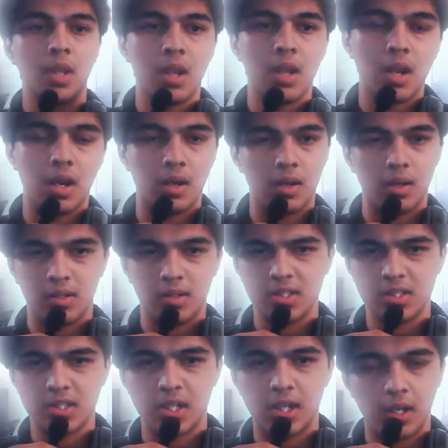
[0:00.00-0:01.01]
And
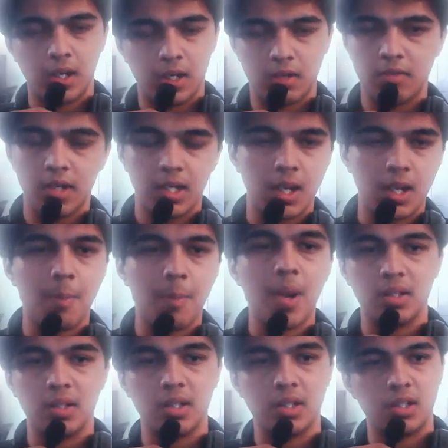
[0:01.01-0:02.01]
this indicator will
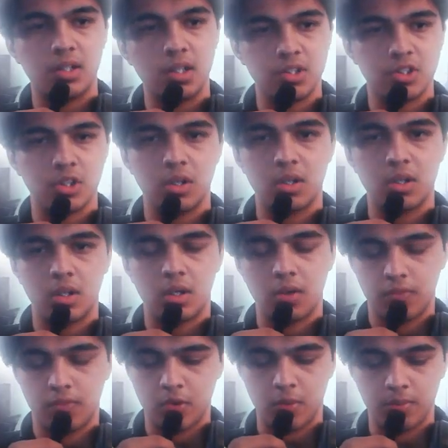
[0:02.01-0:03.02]
compare the return generated
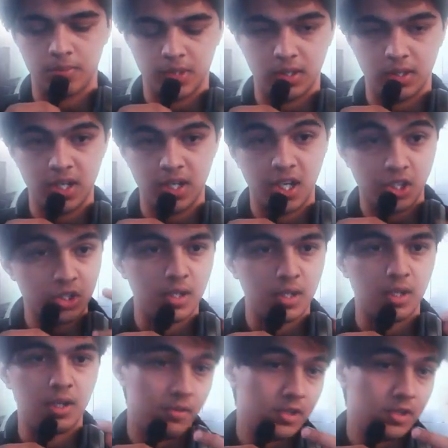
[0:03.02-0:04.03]
from the initial
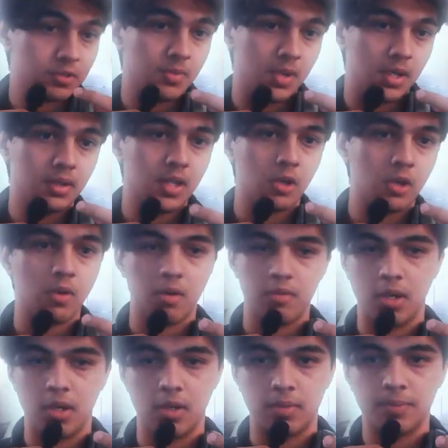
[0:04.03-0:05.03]
investment that you have
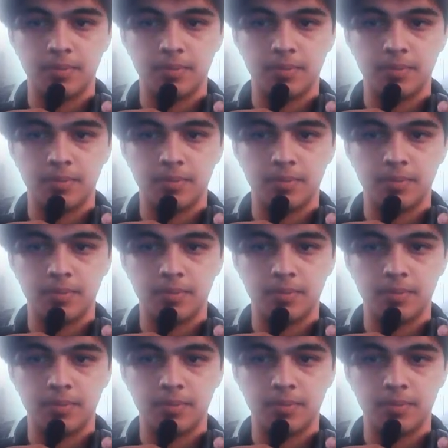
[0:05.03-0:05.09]
done.